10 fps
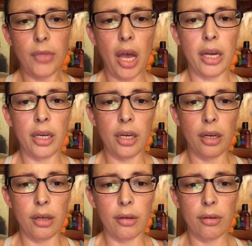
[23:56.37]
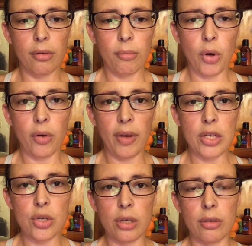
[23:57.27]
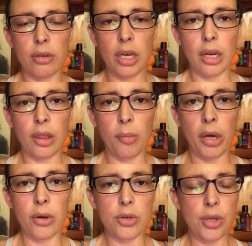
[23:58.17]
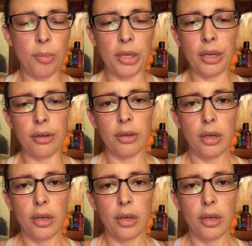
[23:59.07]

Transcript: I need a motivation kick in the butt or something.